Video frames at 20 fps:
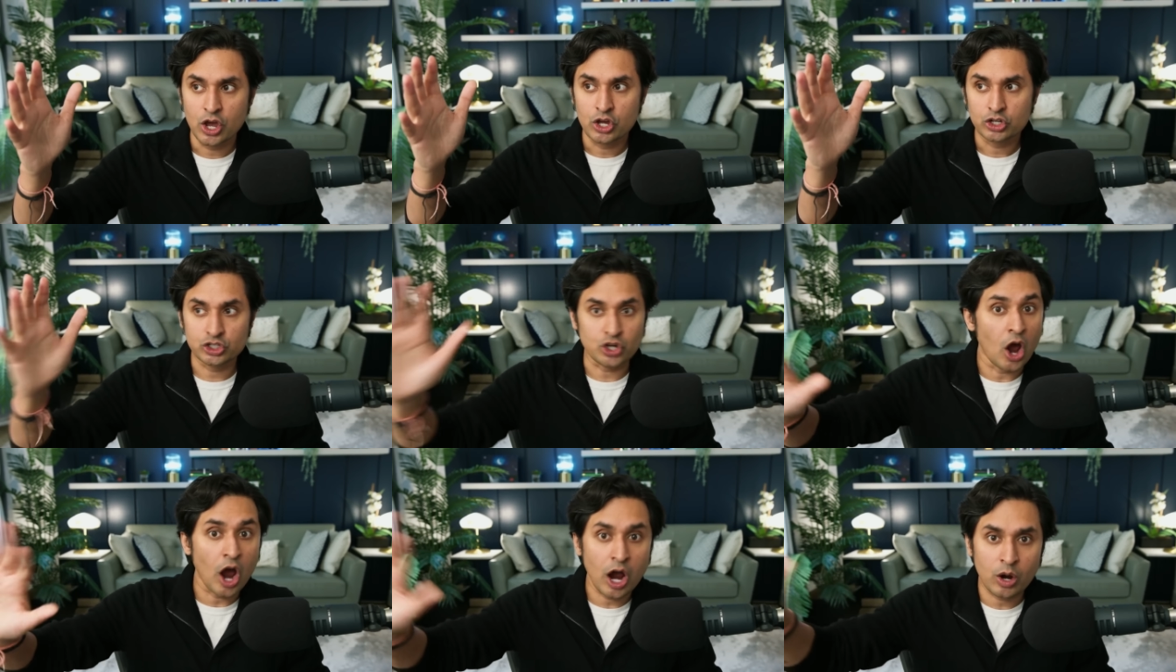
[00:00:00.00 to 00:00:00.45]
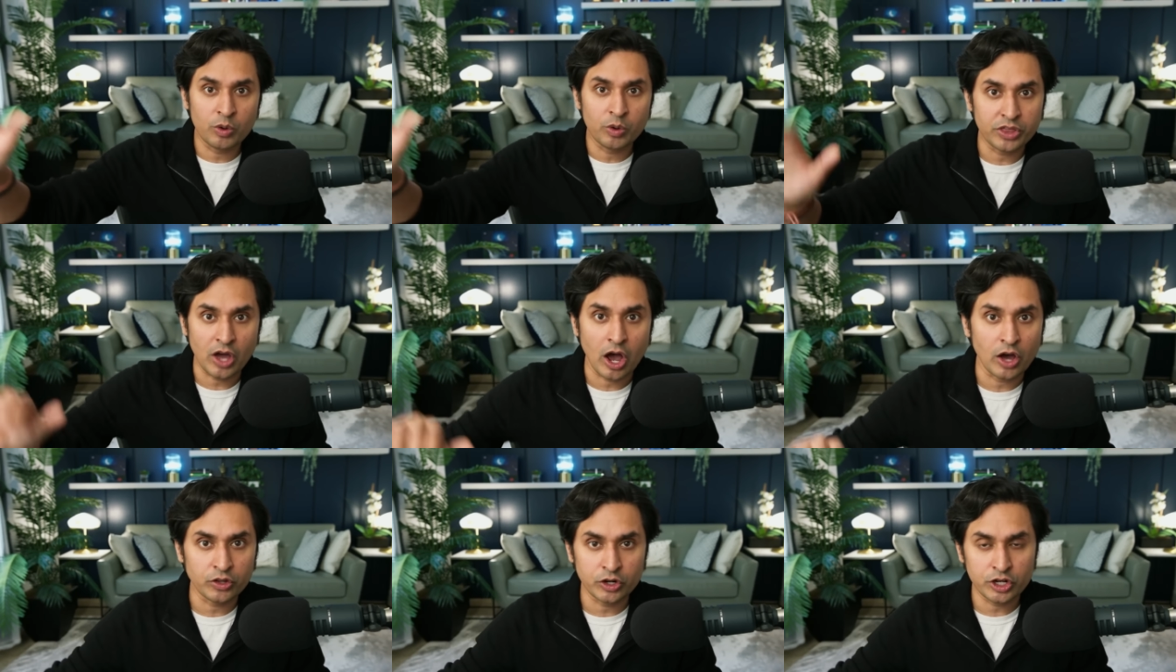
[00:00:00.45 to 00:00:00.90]
talk with
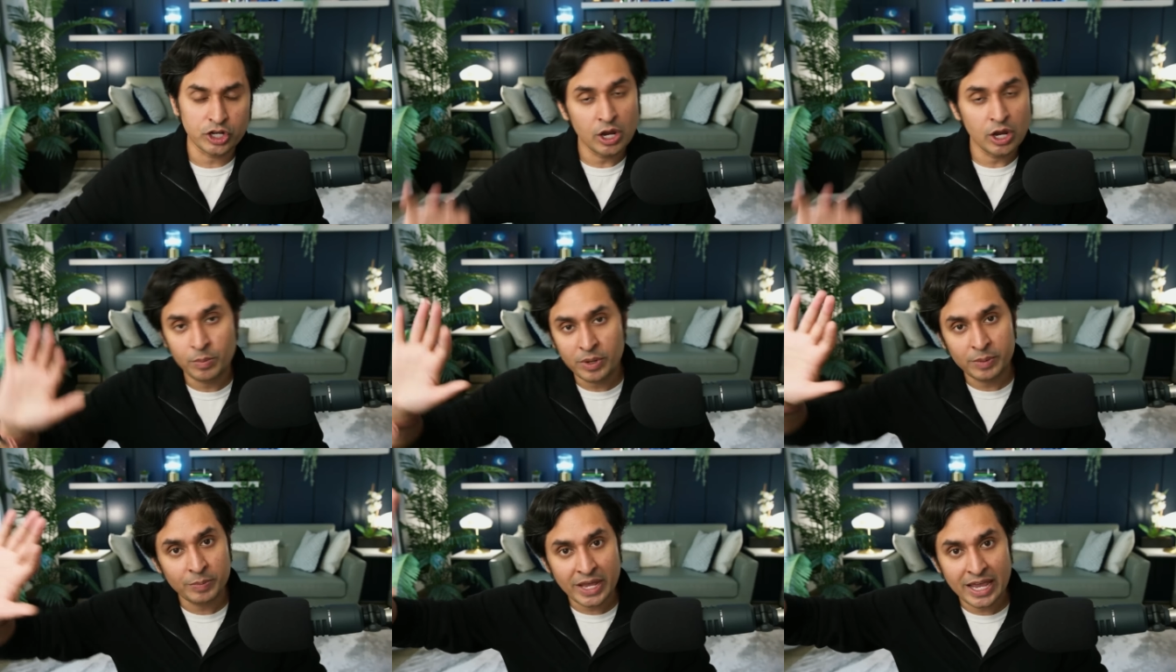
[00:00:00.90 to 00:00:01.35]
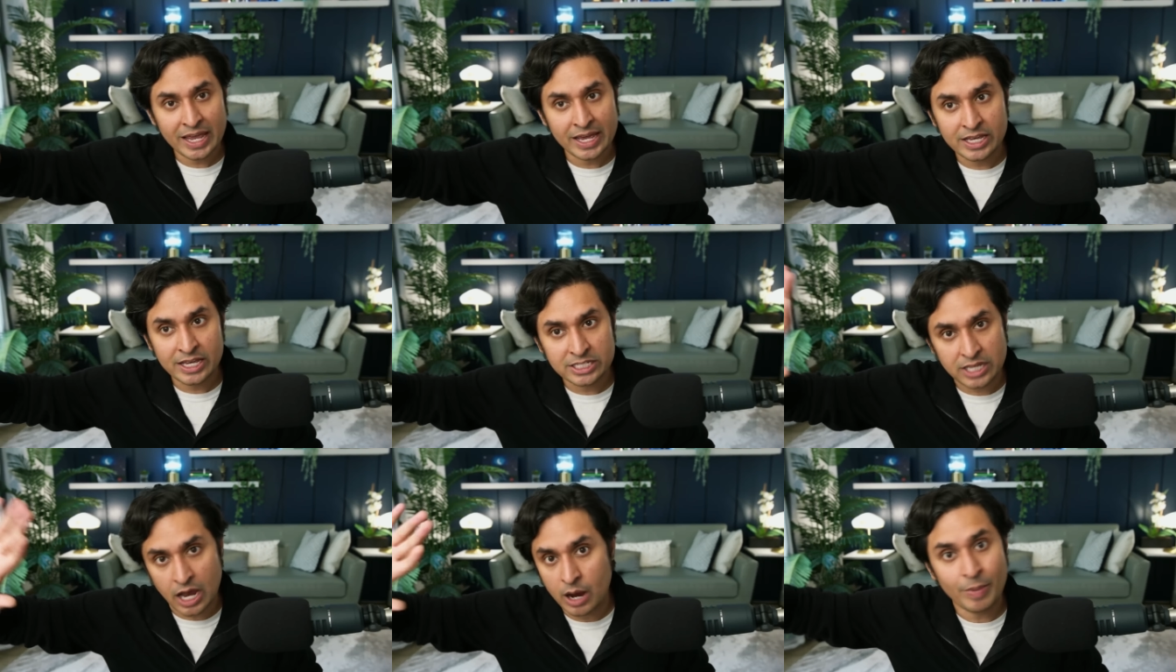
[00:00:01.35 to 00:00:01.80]
other human
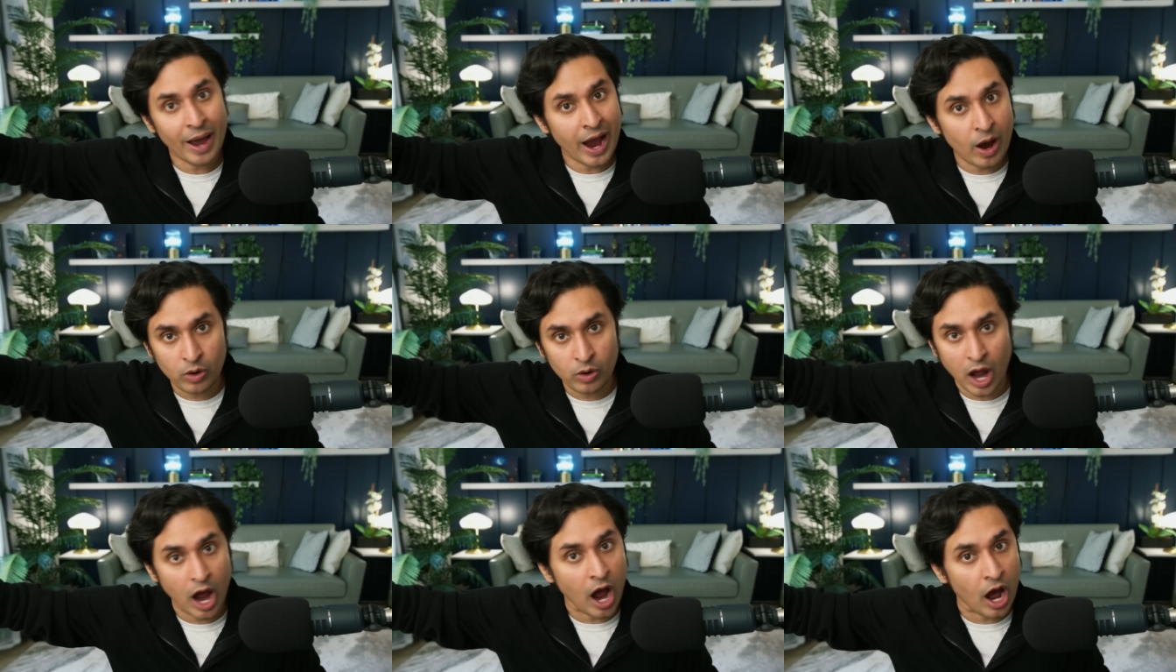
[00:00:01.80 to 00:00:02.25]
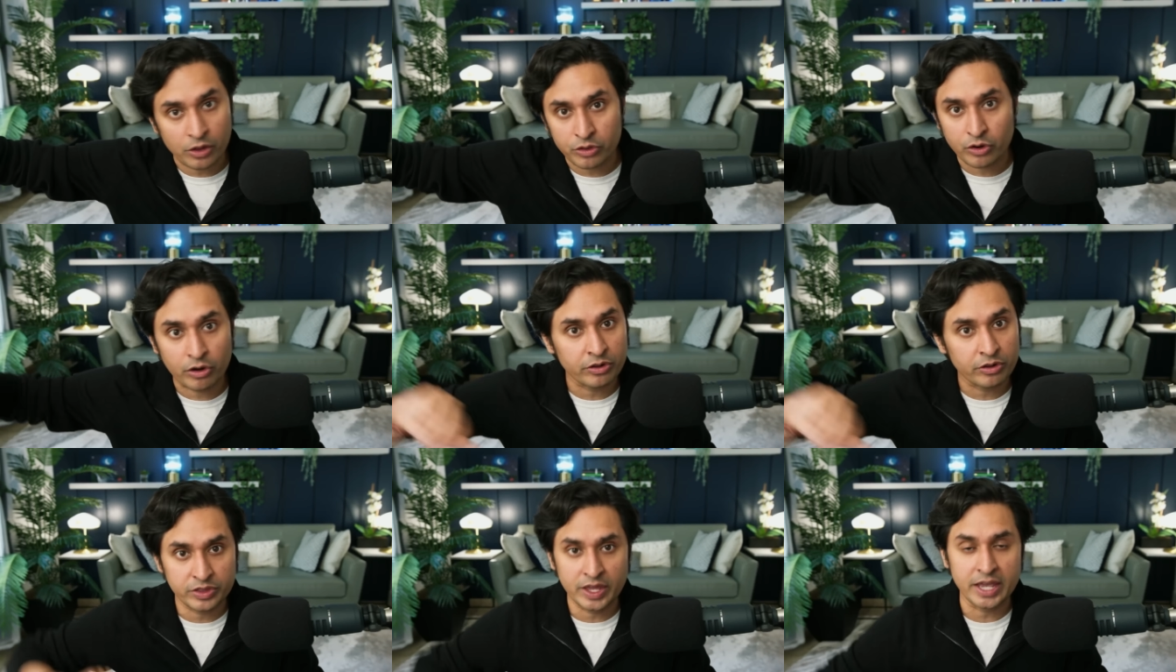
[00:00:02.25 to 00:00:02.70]
beings about
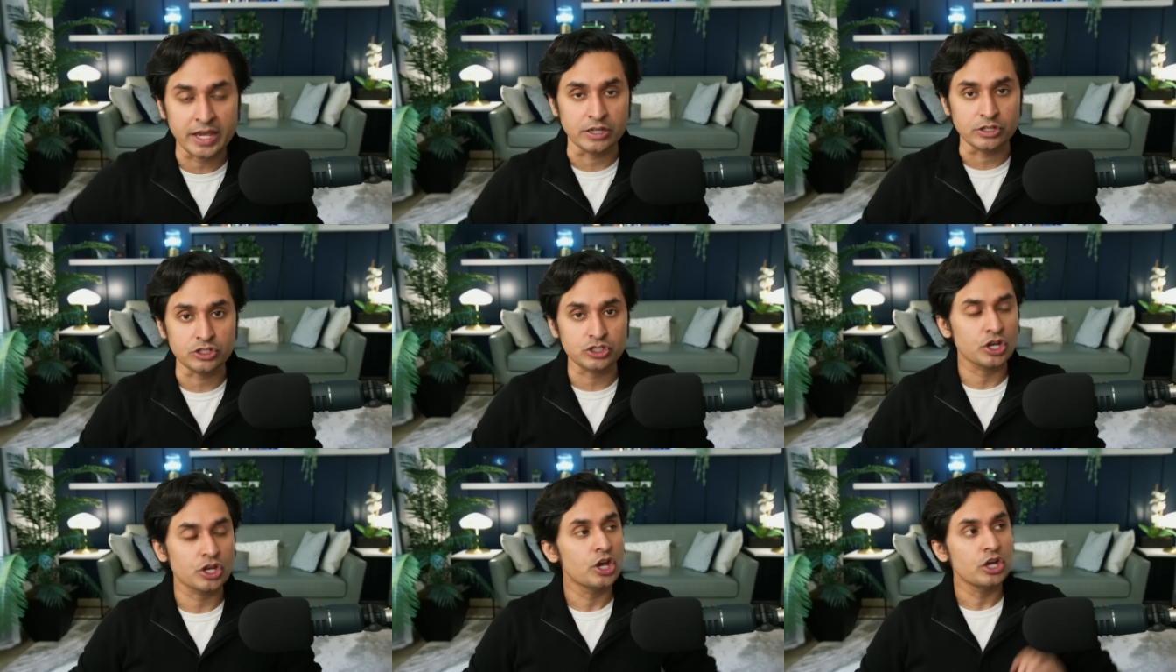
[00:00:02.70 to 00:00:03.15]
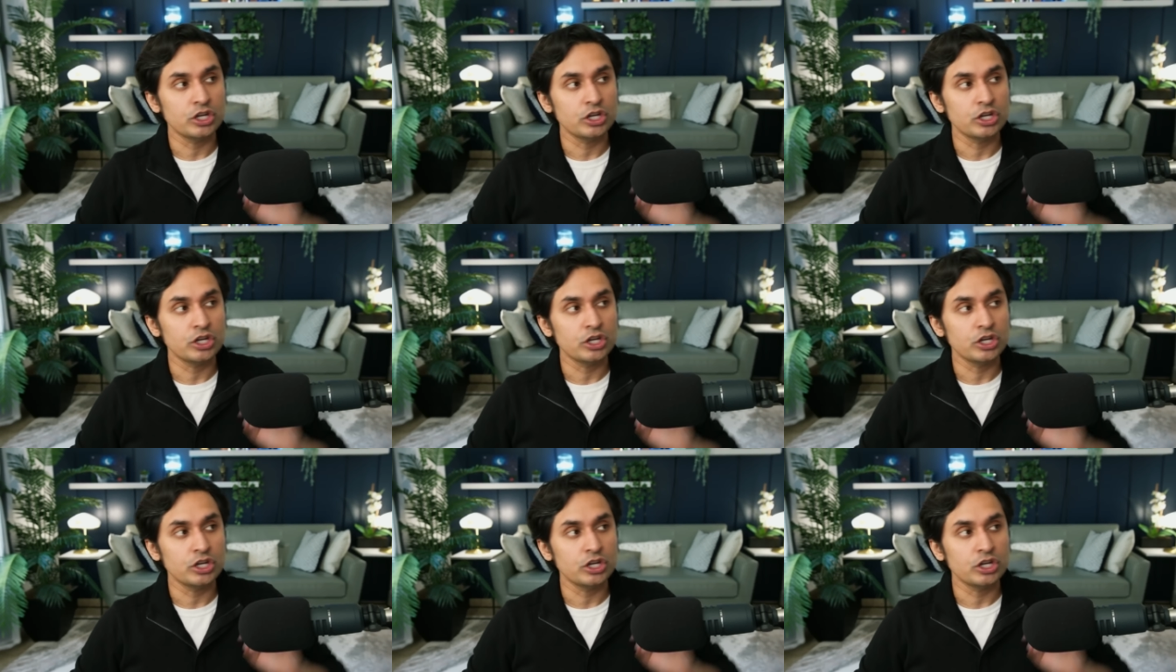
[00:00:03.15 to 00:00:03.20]
other things.